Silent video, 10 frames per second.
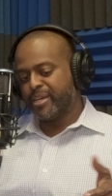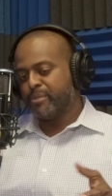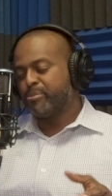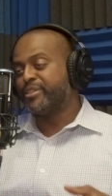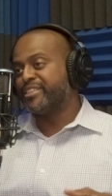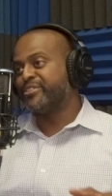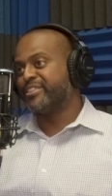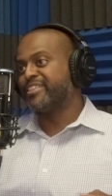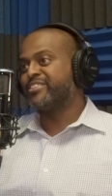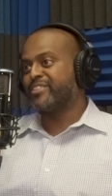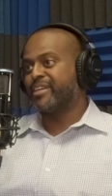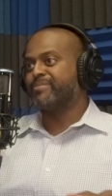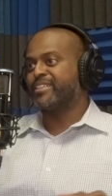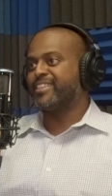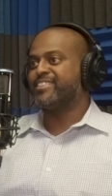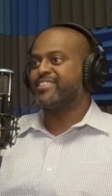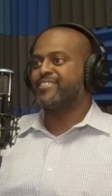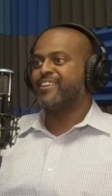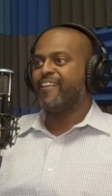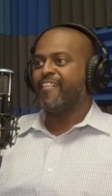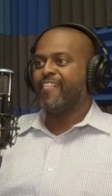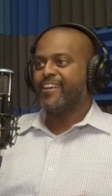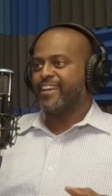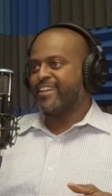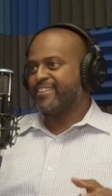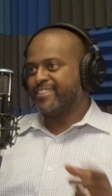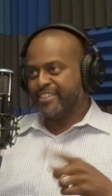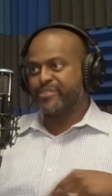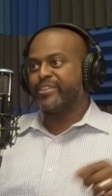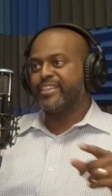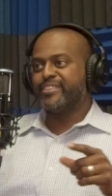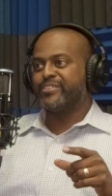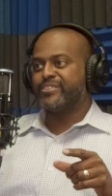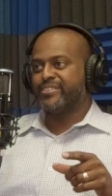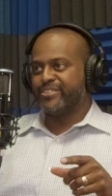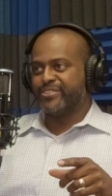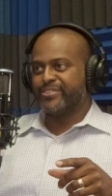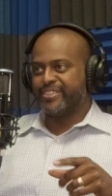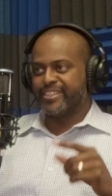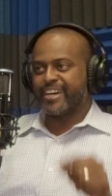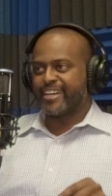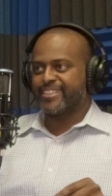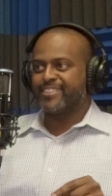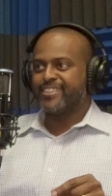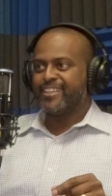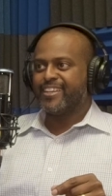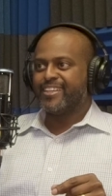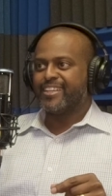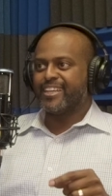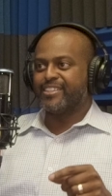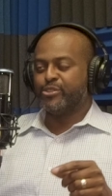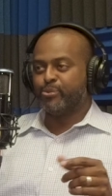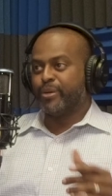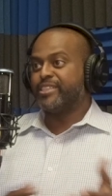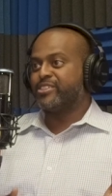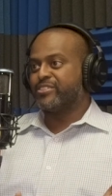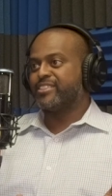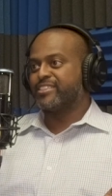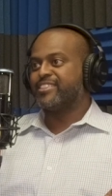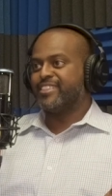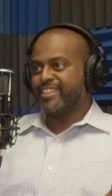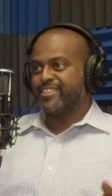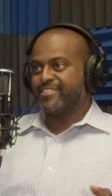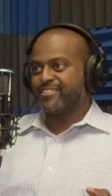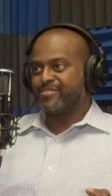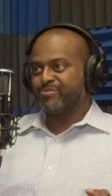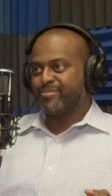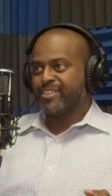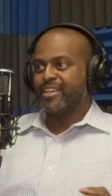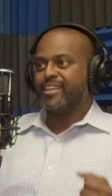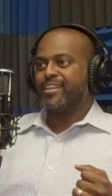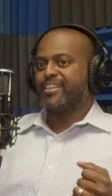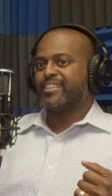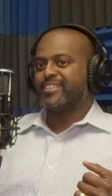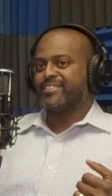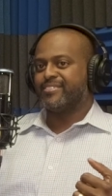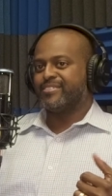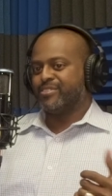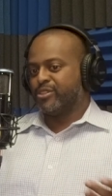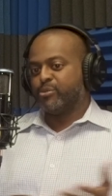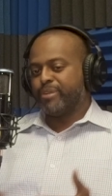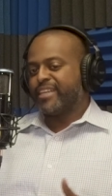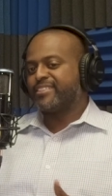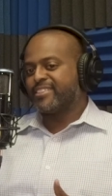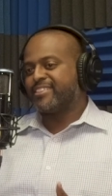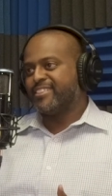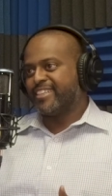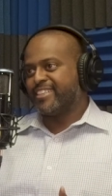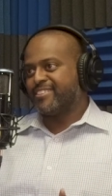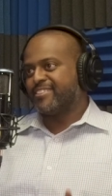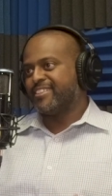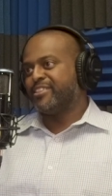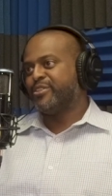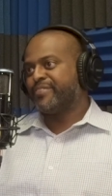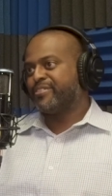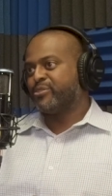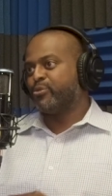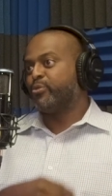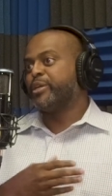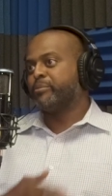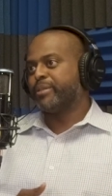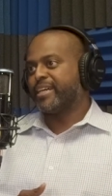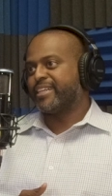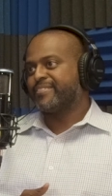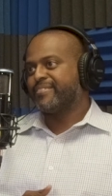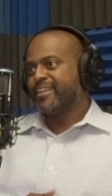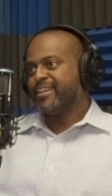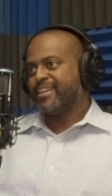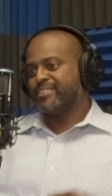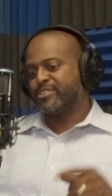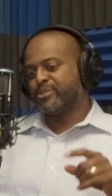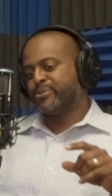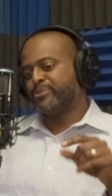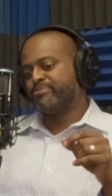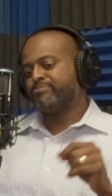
put in your initial application. Okay. And a year later, you're denied and you wait your 60 days. Uh, you go past 60 days, then you have to reapply. And so